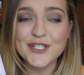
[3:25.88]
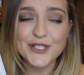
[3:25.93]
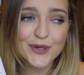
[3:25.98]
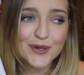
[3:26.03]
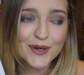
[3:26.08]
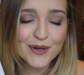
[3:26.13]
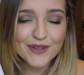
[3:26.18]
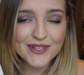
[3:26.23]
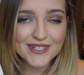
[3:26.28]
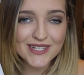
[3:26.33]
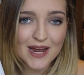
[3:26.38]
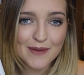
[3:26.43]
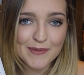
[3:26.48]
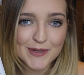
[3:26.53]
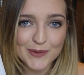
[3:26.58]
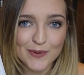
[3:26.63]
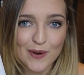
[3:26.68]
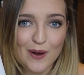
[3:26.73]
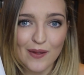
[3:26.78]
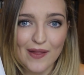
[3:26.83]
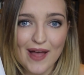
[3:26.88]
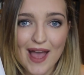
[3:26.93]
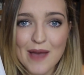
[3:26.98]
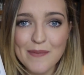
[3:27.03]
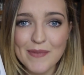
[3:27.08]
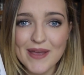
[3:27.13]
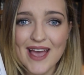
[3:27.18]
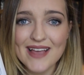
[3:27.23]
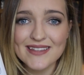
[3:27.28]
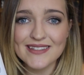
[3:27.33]
And during all this time as well,
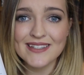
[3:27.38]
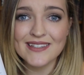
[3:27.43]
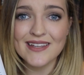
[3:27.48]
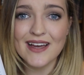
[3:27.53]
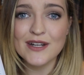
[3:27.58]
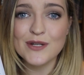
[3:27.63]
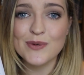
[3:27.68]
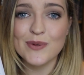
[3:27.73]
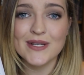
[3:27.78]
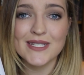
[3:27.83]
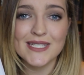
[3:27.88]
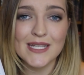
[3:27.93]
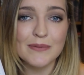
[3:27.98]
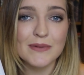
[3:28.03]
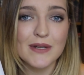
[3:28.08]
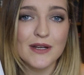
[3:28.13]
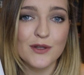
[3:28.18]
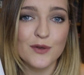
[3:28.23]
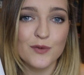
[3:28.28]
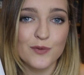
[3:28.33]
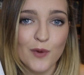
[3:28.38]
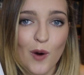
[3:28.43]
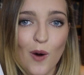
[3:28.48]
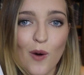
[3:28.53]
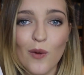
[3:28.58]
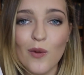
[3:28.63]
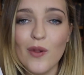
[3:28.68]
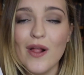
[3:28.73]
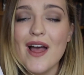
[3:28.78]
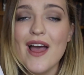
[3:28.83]
Emmy has decided to accept the
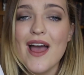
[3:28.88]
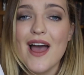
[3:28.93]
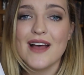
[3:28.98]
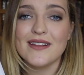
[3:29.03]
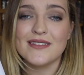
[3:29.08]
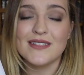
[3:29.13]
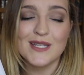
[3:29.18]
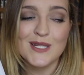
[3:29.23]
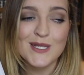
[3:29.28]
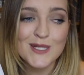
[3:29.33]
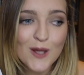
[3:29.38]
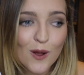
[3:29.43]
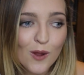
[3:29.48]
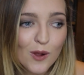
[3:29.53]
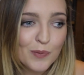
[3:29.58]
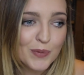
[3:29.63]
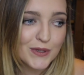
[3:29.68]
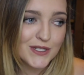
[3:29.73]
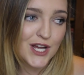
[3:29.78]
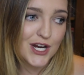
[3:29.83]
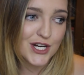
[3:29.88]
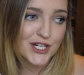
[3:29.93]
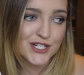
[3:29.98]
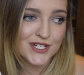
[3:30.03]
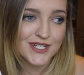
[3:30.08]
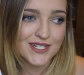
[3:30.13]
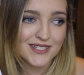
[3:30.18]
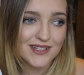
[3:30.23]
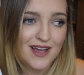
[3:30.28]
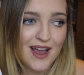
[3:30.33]
role as the sole production
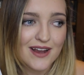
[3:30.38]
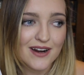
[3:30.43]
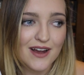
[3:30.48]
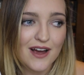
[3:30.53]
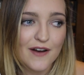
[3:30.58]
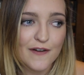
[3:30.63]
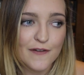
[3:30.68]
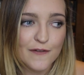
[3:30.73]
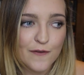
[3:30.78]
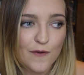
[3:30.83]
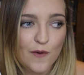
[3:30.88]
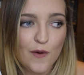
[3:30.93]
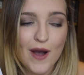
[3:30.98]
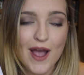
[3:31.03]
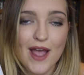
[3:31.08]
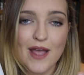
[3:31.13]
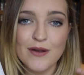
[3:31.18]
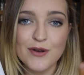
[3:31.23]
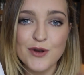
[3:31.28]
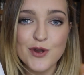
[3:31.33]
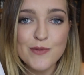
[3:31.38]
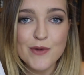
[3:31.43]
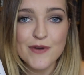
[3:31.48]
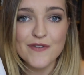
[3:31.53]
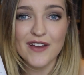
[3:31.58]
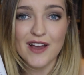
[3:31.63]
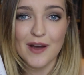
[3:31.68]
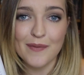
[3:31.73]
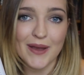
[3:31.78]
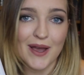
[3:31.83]
designer for a new
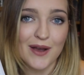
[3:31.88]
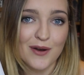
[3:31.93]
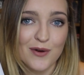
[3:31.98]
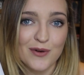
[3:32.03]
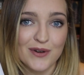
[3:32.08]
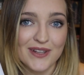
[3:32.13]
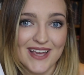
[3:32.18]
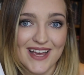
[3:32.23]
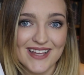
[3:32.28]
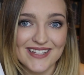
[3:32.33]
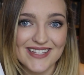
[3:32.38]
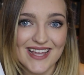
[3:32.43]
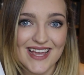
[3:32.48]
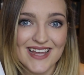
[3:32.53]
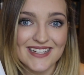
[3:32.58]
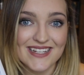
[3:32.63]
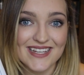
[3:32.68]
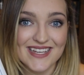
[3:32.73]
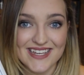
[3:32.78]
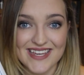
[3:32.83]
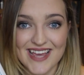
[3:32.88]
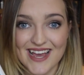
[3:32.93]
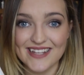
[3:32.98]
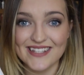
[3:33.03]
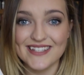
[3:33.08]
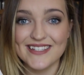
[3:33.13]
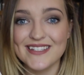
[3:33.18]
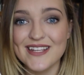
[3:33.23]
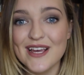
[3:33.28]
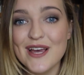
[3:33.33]
movie coming out called Yes and
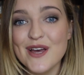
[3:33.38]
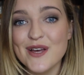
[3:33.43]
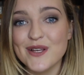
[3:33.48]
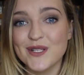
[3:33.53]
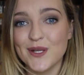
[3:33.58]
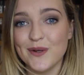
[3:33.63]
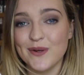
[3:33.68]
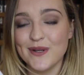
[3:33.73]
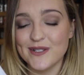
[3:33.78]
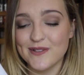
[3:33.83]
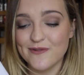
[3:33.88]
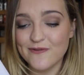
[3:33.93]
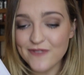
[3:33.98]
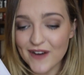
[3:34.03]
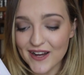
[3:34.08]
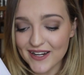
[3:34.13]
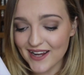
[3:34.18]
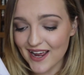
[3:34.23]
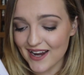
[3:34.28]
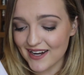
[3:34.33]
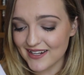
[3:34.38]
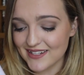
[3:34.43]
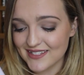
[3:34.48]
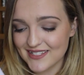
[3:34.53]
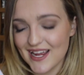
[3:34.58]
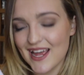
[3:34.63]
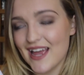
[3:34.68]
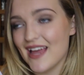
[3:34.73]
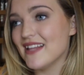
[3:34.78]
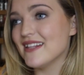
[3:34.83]
Yes. So it is fun and
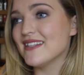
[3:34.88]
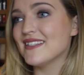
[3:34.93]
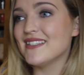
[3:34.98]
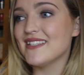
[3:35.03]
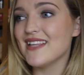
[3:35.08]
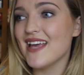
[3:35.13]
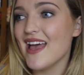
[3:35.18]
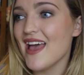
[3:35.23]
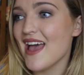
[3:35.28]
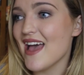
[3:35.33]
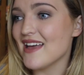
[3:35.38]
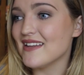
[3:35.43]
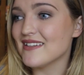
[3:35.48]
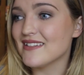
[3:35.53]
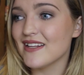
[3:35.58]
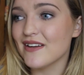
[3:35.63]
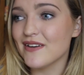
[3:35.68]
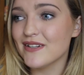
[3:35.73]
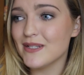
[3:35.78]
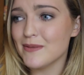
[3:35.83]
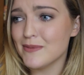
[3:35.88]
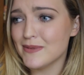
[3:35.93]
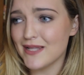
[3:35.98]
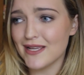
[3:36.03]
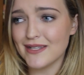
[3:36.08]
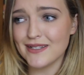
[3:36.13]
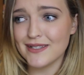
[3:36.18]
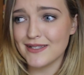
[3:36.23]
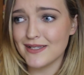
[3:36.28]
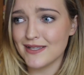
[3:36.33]
intense. And there are some
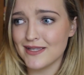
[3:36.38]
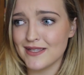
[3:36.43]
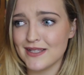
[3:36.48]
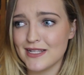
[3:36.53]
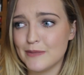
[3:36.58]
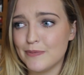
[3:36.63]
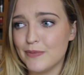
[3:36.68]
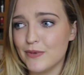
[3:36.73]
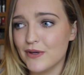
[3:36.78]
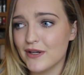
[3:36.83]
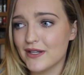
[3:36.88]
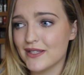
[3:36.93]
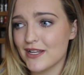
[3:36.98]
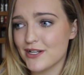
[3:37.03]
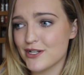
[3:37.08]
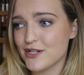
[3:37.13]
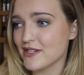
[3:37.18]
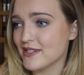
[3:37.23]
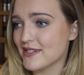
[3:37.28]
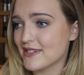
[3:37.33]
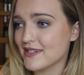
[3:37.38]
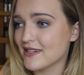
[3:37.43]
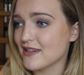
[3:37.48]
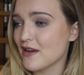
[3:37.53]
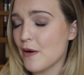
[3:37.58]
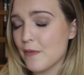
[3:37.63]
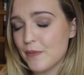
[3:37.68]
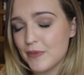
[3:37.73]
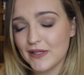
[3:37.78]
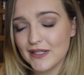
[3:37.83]
sentences in this book that just
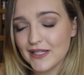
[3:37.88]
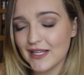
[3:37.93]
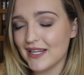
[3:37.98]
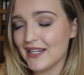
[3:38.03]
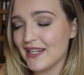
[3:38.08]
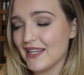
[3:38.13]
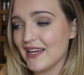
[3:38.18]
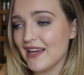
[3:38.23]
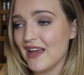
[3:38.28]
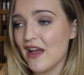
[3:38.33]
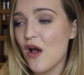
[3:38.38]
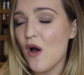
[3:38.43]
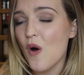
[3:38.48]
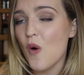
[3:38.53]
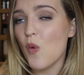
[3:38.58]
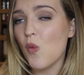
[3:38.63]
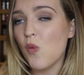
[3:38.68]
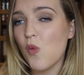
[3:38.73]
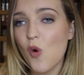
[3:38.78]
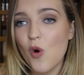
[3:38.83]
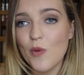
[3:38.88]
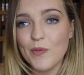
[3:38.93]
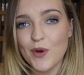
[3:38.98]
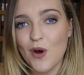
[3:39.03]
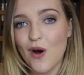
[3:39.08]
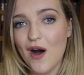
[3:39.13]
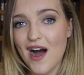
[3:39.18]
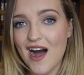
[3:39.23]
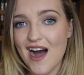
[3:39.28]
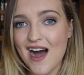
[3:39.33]
completely warm
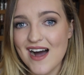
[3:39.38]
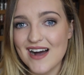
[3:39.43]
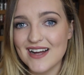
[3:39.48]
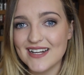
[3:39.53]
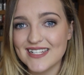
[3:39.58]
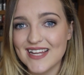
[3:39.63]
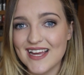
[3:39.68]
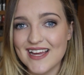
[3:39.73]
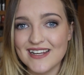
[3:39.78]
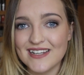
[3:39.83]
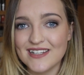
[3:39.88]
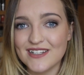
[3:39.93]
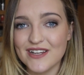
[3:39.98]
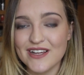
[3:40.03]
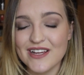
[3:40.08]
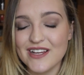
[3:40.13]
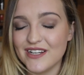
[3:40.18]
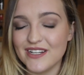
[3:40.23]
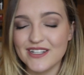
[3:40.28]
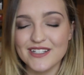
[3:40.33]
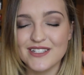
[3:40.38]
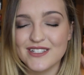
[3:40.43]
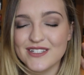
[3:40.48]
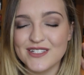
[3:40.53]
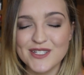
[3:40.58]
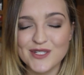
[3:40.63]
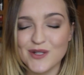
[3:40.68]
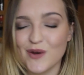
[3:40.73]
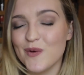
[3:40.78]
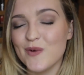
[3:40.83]
your heart, and it is
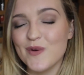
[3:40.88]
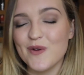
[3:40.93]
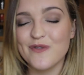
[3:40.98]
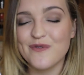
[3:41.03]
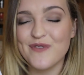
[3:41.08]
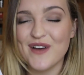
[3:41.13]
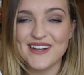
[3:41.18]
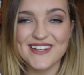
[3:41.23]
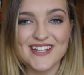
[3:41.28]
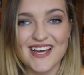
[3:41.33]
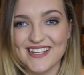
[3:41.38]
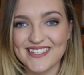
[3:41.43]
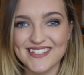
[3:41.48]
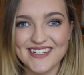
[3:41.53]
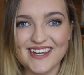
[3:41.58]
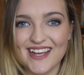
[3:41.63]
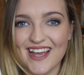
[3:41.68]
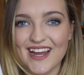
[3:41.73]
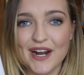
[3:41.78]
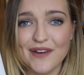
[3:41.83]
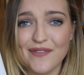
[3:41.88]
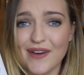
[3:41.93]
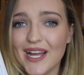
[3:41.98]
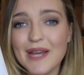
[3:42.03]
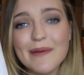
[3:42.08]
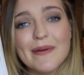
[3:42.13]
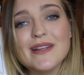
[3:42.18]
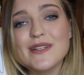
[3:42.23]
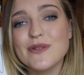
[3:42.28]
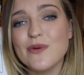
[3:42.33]
so fantastic, and I
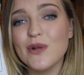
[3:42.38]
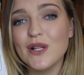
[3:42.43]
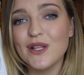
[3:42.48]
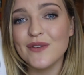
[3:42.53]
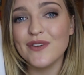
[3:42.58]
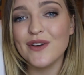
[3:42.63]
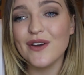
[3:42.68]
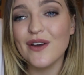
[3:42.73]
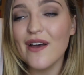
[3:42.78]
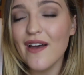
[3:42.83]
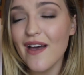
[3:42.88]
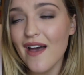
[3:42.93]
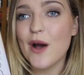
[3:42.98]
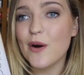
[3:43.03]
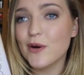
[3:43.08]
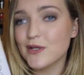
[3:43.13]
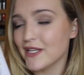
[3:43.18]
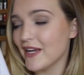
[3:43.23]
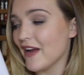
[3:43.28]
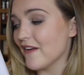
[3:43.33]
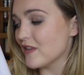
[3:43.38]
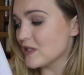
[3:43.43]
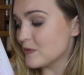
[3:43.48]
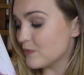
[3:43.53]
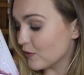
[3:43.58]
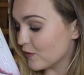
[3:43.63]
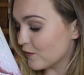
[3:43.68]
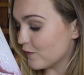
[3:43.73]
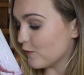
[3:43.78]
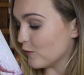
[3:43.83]
recommend it to all of you. I also gave this
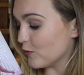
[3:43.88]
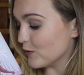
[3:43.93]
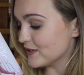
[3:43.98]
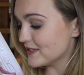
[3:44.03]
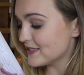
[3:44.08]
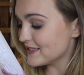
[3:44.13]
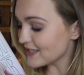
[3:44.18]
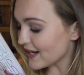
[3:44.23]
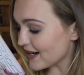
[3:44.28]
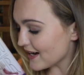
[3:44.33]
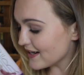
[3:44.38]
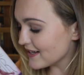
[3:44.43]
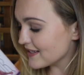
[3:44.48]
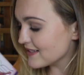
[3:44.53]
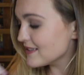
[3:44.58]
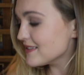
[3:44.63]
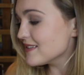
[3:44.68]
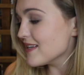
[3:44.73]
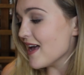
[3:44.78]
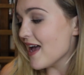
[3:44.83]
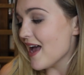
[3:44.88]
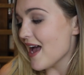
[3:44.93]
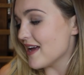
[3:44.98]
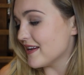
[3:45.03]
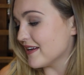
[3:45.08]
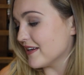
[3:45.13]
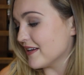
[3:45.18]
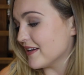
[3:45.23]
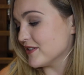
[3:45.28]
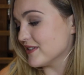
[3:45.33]
book 4 stars,
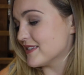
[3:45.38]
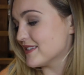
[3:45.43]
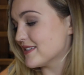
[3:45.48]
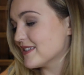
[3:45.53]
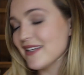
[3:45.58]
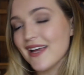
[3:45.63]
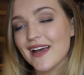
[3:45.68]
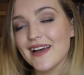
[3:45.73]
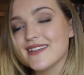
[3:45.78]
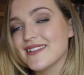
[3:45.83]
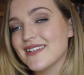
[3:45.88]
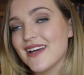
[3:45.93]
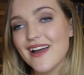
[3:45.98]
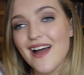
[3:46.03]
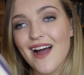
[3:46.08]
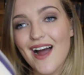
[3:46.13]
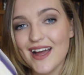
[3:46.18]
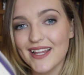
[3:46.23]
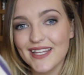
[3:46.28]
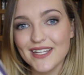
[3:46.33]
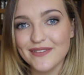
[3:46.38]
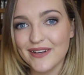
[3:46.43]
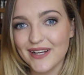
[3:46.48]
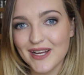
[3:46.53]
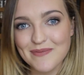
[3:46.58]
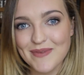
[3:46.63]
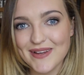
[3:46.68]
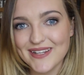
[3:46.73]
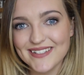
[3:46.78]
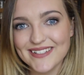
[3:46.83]
and I just, yes, I highly
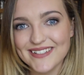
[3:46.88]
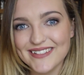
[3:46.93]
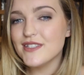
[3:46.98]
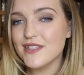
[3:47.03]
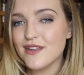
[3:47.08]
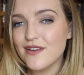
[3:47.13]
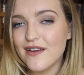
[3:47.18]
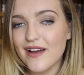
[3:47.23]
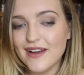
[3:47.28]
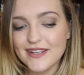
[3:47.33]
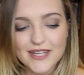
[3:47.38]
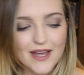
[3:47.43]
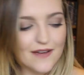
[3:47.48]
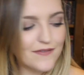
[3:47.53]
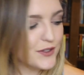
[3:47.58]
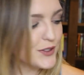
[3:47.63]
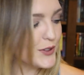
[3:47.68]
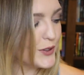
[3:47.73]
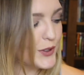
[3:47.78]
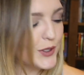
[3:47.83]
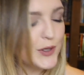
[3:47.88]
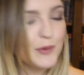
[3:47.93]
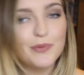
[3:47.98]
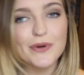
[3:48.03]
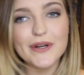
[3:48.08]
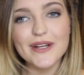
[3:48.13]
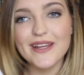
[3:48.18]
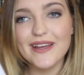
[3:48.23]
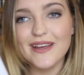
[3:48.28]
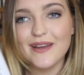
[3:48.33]
recommend it. So you guys have the two
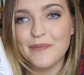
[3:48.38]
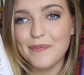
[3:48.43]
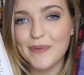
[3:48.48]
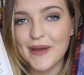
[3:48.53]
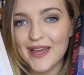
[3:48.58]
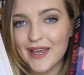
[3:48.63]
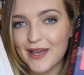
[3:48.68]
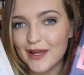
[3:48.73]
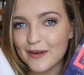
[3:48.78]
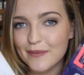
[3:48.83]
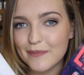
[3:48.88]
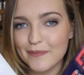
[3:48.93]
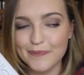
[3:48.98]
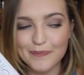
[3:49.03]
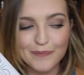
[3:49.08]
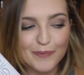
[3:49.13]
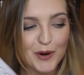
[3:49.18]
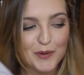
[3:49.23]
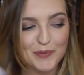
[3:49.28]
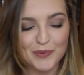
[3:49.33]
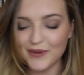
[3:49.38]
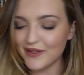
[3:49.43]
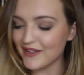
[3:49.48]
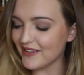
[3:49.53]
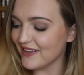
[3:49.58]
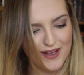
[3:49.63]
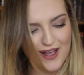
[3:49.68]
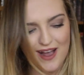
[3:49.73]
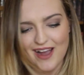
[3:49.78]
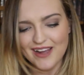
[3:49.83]
pretty pink and
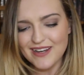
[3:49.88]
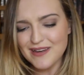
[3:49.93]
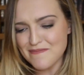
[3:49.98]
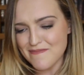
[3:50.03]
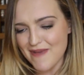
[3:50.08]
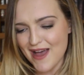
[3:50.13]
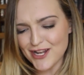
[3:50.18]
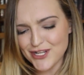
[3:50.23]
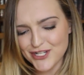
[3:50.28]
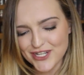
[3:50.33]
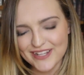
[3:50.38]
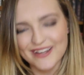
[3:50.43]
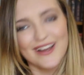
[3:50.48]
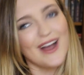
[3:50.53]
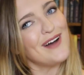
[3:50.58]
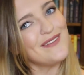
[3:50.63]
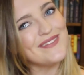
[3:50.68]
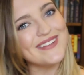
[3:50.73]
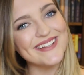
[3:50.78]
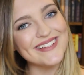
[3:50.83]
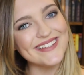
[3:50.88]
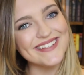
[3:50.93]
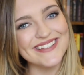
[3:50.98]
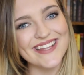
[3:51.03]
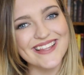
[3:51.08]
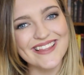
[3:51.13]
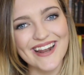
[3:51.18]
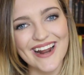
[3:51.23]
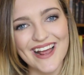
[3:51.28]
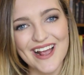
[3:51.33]
purple kind of matching covers
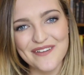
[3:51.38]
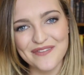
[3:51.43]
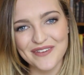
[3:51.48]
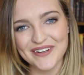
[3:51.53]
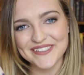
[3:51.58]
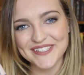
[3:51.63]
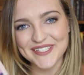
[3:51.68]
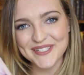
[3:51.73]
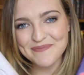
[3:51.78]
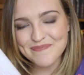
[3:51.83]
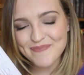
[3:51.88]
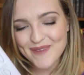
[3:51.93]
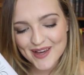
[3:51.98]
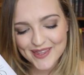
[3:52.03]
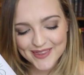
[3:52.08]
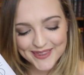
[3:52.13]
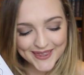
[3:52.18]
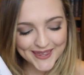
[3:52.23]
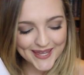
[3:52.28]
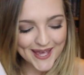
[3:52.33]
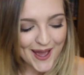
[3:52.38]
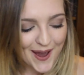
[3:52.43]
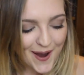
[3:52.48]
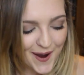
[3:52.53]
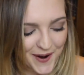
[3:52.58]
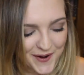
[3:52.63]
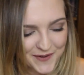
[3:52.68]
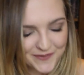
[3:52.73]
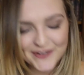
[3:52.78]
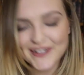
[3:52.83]
that I have read this month.
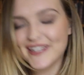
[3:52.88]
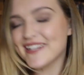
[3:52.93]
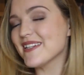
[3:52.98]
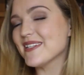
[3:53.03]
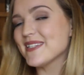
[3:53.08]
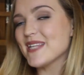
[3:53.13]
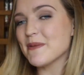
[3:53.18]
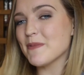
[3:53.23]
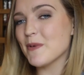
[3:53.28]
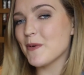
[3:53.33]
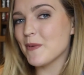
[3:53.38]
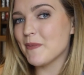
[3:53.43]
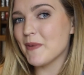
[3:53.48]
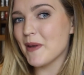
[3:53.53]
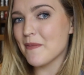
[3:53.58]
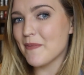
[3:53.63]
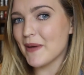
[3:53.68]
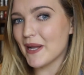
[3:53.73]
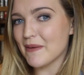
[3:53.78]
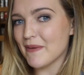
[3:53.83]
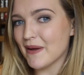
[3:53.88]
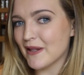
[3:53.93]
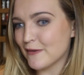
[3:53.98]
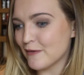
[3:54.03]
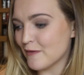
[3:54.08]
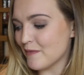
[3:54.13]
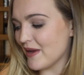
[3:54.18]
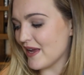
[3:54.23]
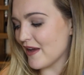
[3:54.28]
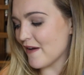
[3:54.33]
Hopefully December will be a better month
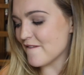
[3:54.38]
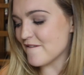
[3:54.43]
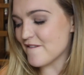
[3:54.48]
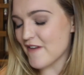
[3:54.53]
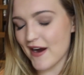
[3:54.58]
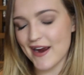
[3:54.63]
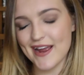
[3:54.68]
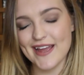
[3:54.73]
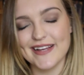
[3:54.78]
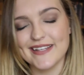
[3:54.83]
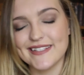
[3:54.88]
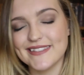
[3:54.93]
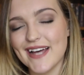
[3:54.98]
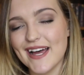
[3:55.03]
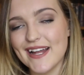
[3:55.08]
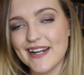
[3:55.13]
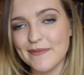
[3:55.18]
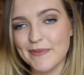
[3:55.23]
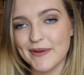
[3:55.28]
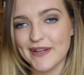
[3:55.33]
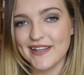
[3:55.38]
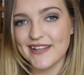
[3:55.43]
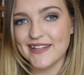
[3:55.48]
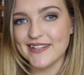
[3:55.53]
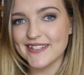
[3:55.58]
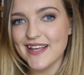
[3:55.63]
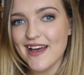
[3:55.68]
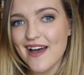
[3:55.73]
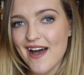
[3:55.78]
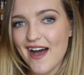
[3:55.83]
for me. I'm very excited
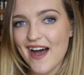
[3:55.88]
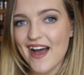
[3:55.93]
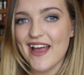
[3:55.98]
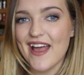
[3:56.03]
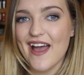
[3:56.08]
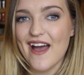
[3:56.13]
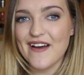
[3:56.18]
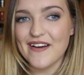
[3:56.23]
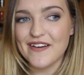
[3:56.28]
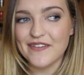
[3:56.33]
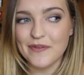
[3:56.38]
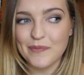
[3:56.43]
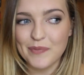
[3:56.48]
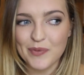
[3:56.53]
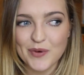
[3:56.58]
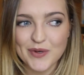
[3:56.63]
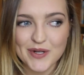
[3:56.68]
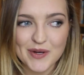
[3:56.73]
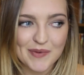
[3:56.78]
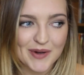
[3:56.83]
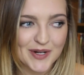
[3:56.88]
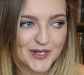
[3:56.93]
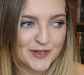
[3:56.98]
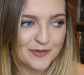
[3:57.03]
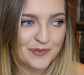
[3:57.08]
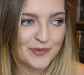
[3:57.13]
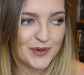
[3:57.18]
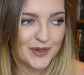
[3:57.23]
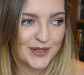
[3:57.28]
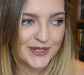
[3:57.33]
because I have bought a bunch
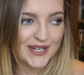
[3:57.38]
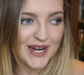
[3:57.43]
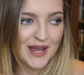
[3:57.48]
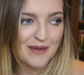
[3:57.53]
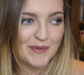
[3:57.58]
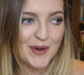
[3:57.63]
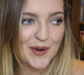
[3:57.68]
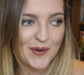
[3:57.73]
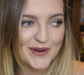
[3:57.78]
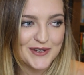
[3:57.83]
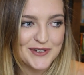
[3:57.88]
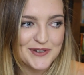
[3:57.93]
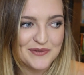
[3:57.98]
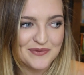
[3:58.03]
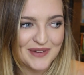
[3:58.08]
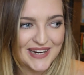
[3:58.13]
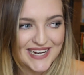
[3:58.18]
of books that I'm going to